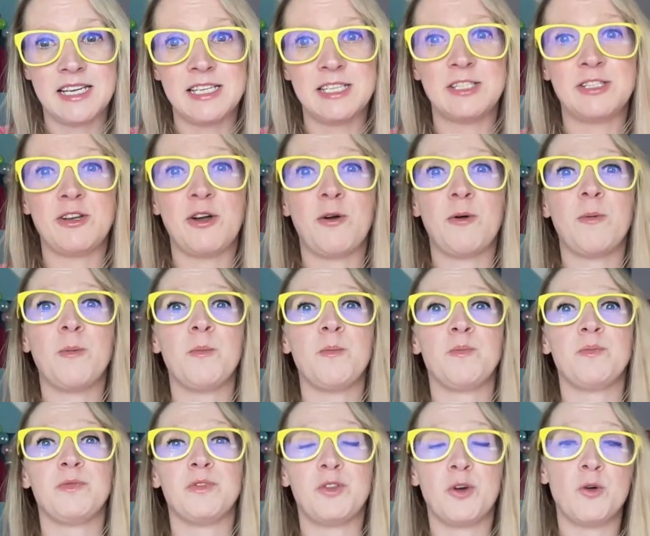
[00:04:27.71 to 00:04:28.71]
So
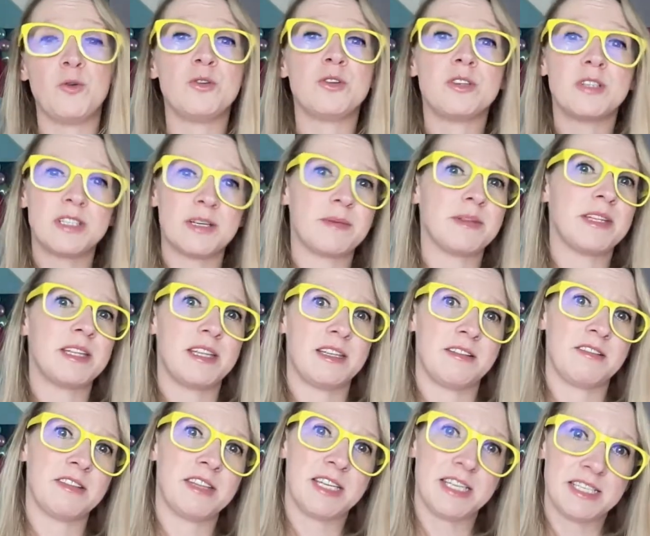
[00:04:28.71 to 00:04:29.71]
those are some of the
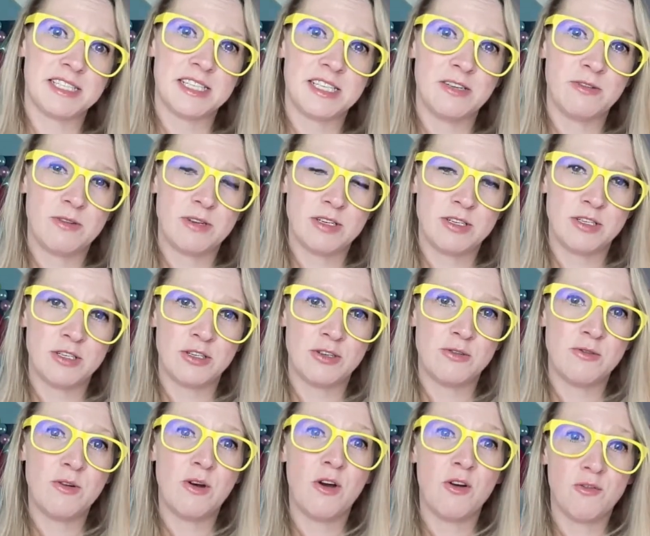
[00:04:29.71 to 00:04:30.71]
little things that you can
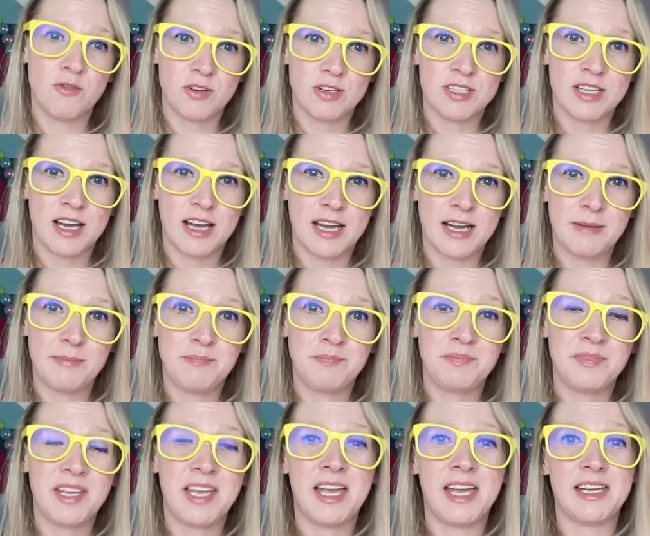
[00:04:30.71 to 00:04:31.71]
do over time.
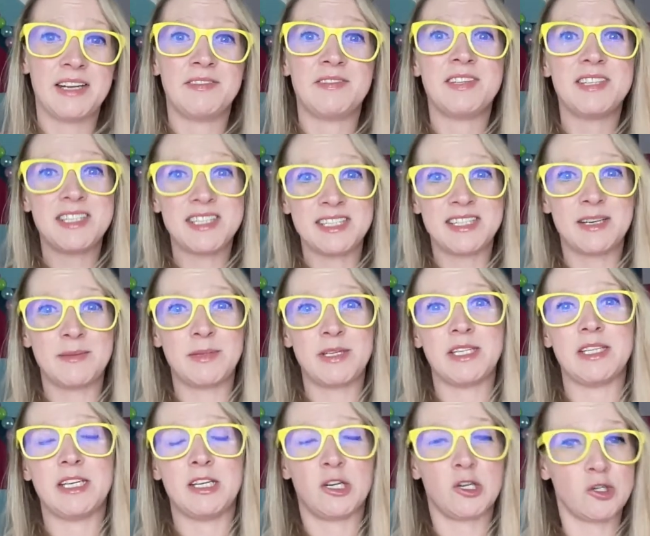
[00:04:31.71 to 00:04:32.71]
And if this is something
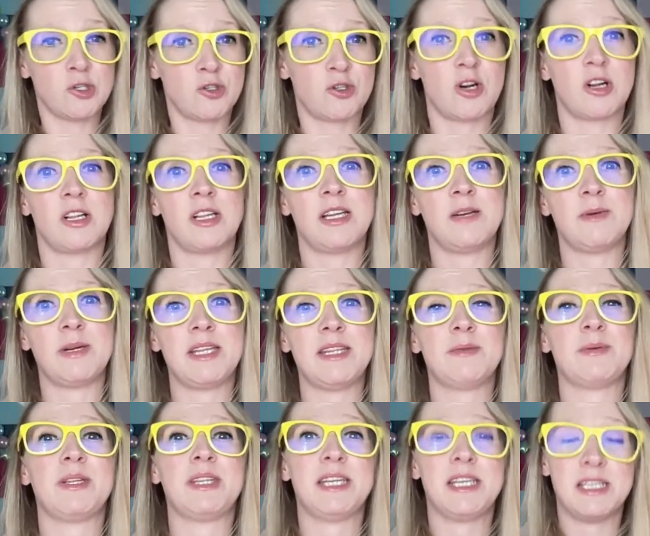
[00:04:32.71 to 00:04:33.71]
that you're struggling with
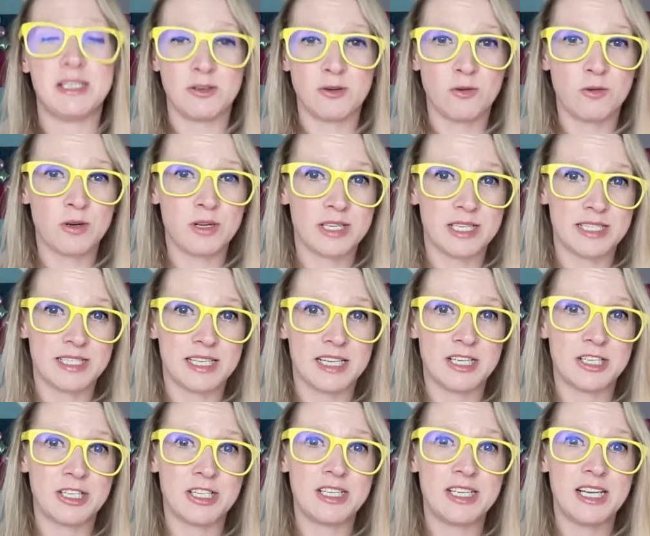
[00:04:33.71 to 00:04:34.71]
within your
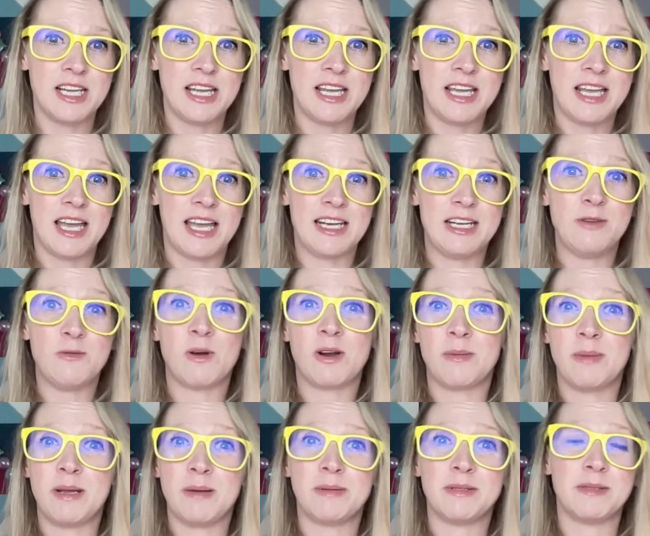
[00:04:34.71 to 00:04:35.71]
organization and you want to
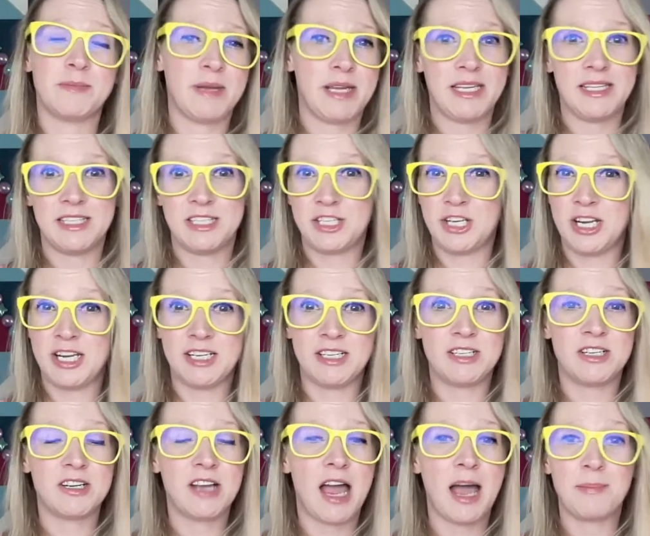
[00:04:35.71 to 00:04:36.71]
be able to make the
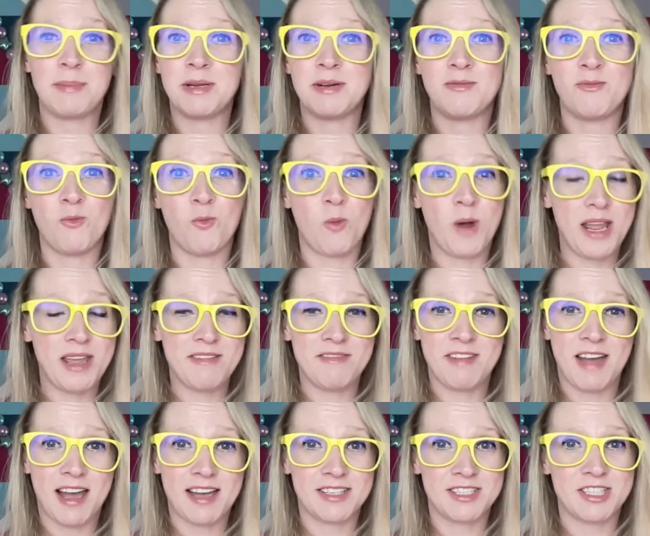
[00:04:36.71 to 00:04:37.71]
change happen way
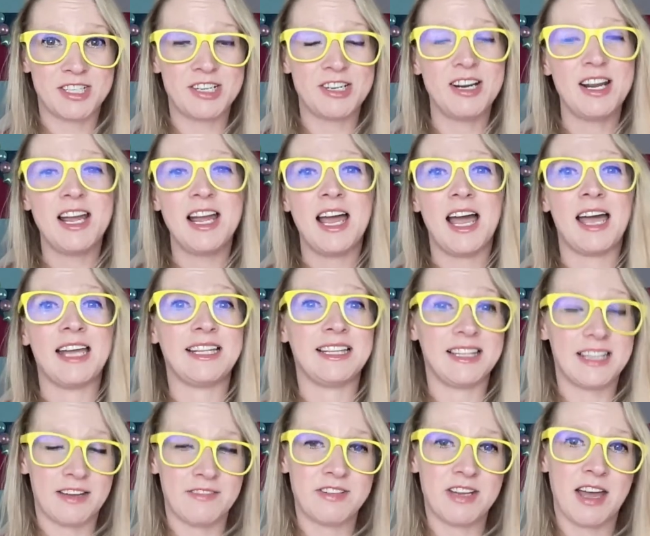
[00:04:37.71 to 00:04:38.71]
faster, I'd
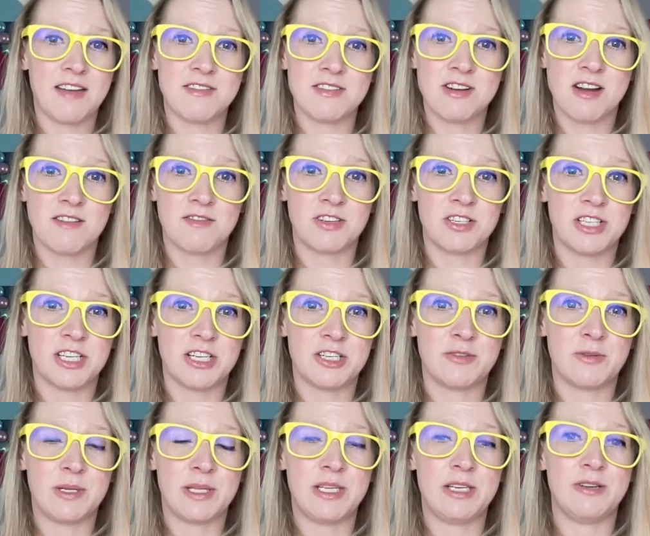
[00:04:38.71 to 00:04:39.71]
love to have a
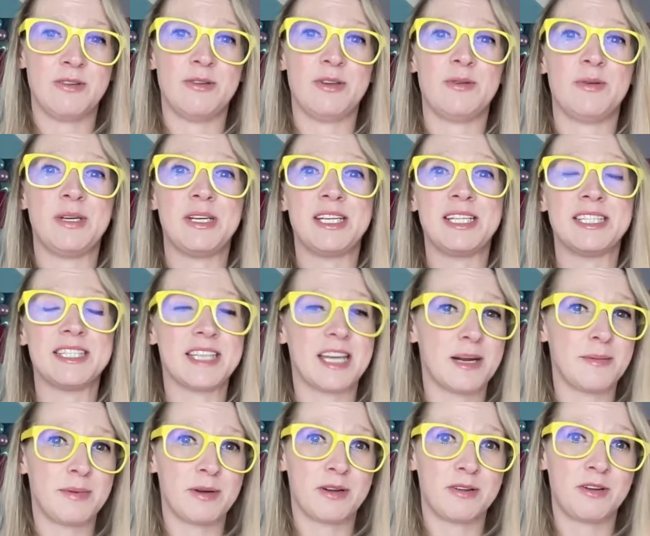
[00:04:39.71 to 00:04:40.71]
conversation with you. You can set
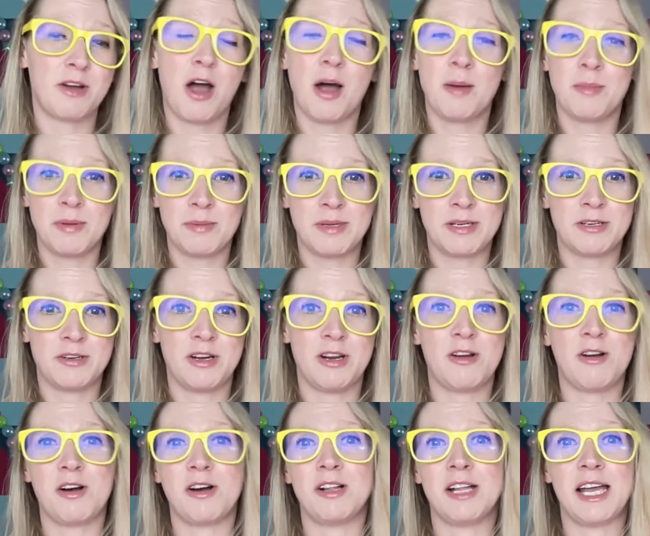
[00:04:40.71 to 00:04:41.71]
up a complimentary
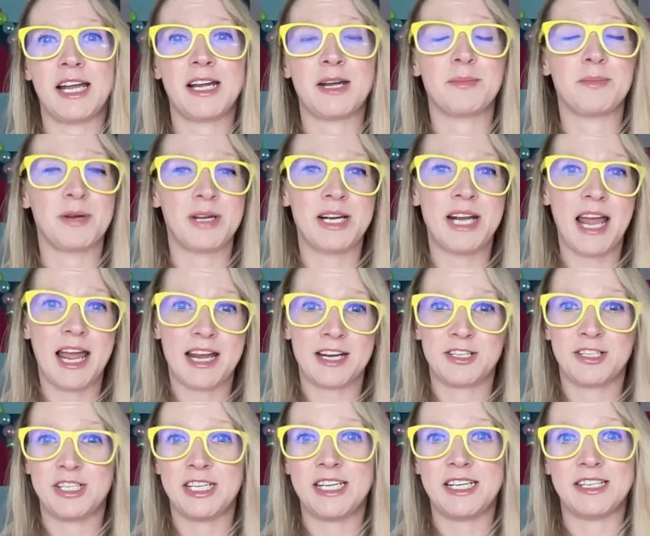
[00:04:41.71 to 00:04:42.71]
call at
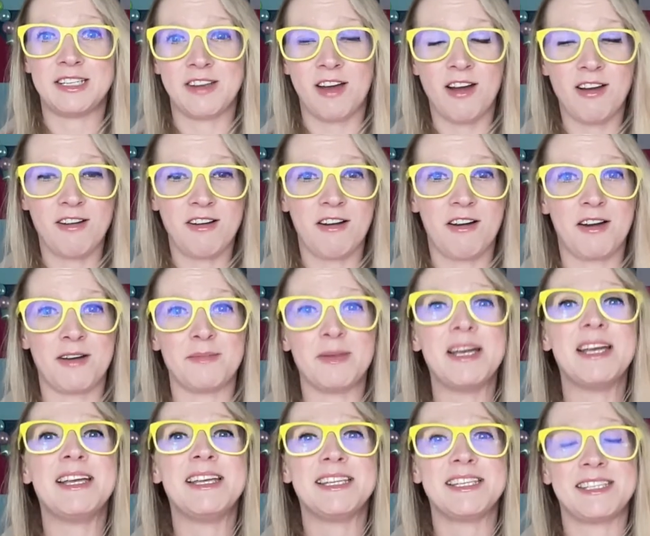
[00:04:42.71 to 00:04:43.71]

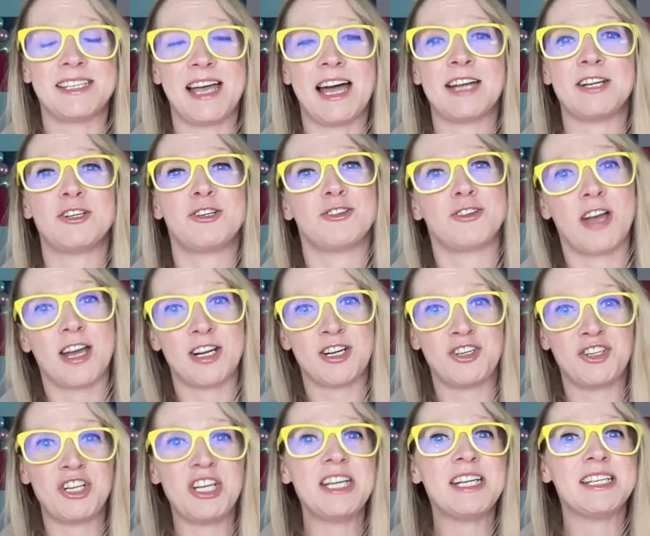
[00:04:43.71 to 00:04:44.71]

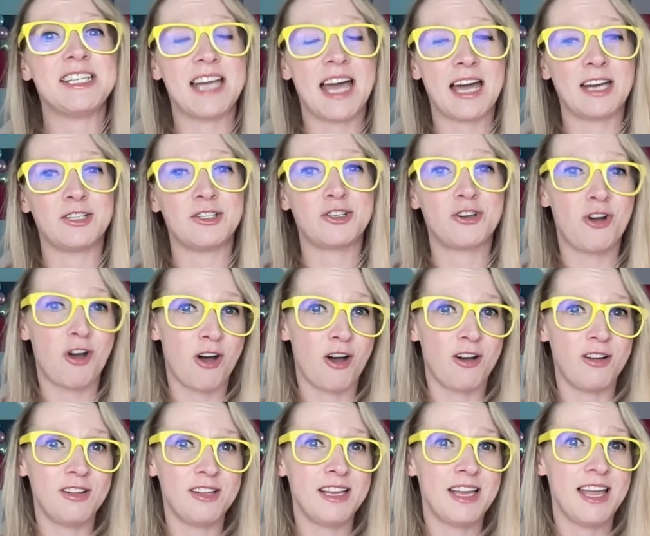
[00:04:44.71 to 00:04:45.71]

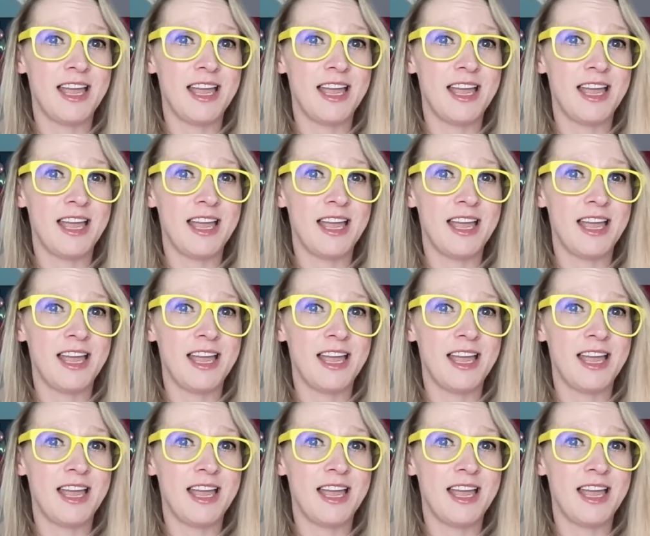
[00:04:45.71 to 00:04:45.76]
kabrinaashley.com/strategy-call.